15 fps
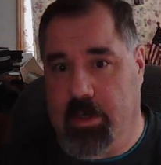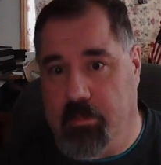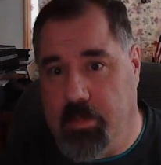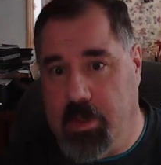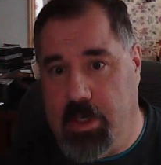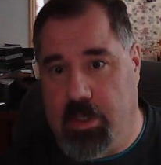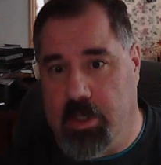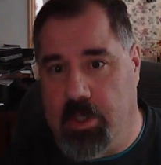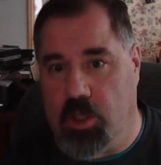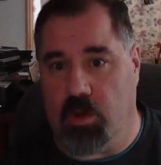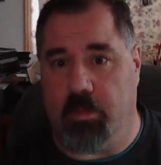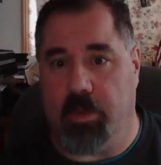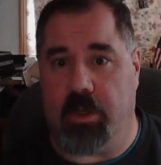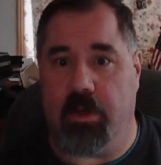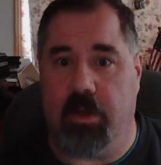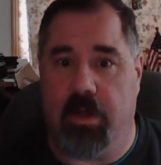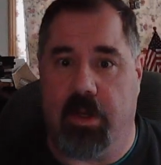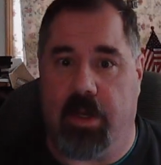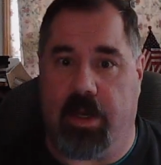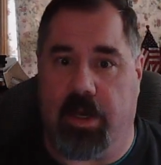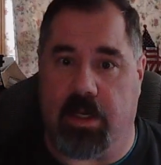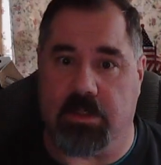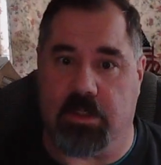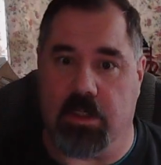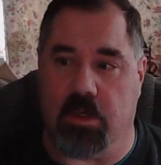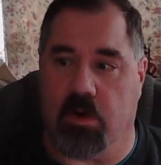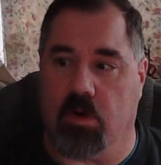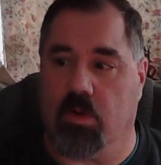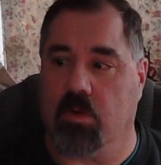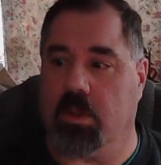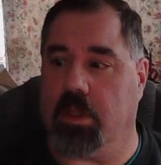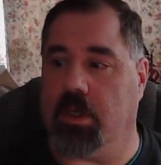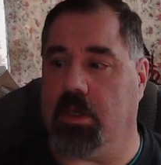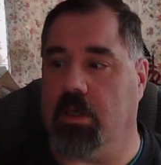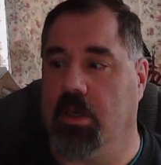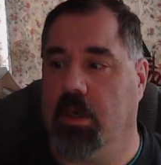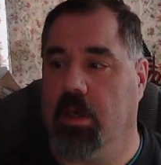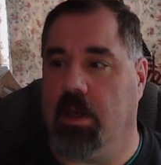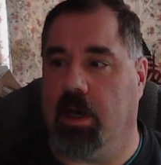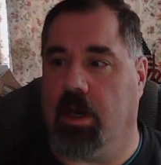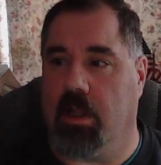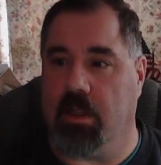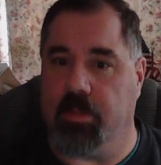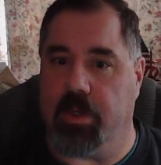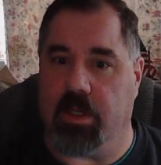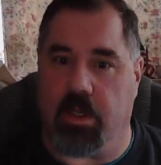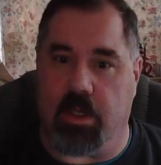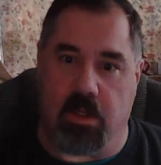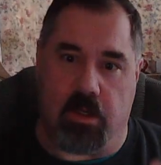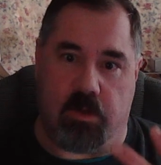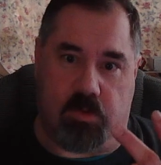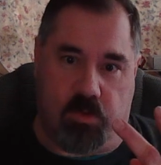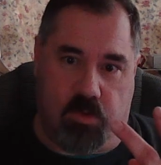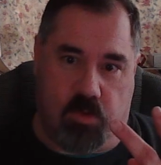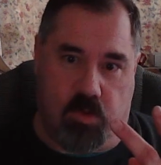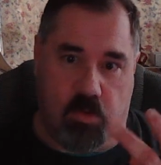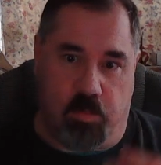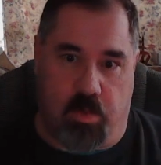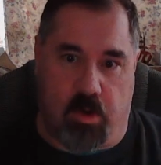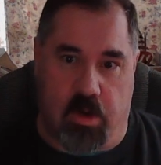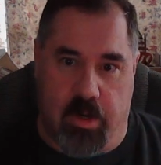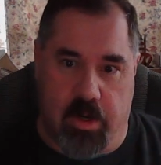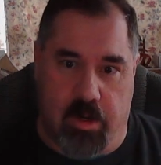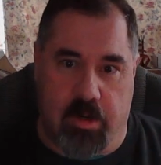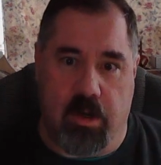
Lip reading: being the human as the only element in the two-part